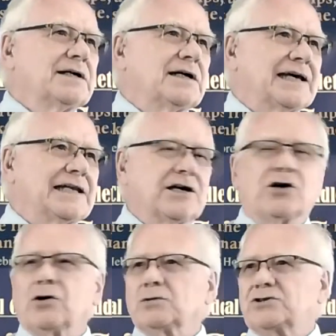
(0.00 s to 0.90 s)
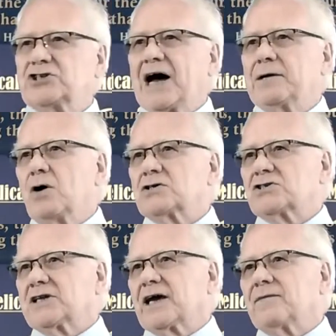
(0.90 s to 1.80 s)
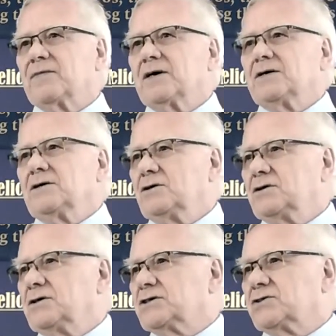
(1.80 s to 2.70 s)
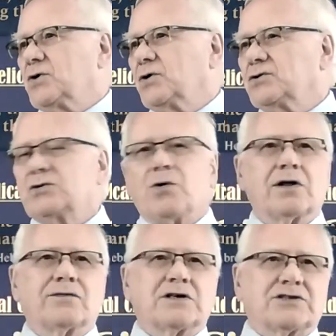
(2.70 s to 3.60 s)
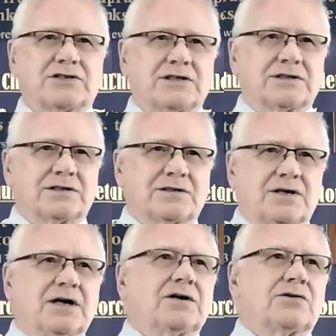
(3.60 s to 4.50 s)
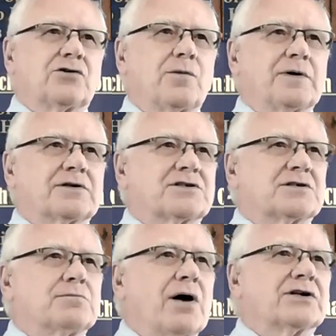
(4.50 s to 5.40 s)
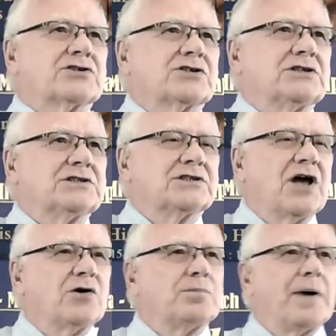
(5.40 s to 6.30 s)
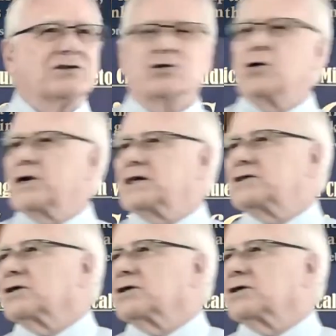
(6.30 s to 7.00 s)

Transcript: a lady called Jan Mosley, who is known to all of us as Robert's mother, she's now passed on into